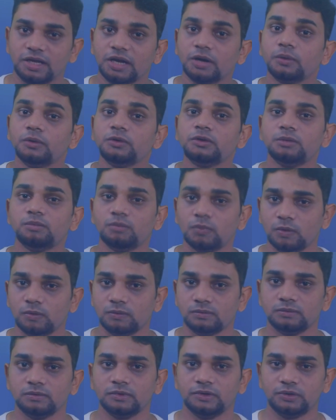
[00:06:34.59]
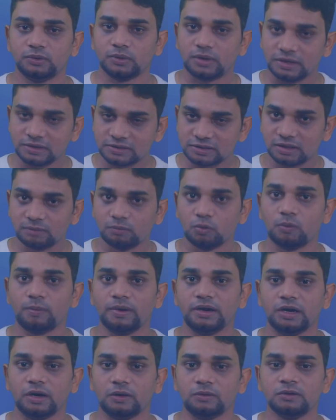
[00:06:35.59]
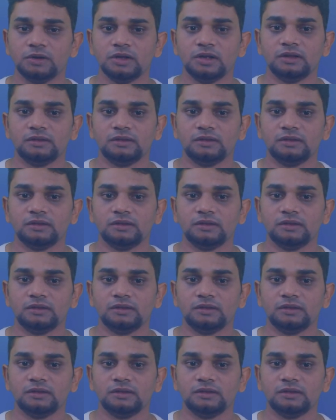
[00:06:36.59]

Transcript: They are going to move. You can see the movement now.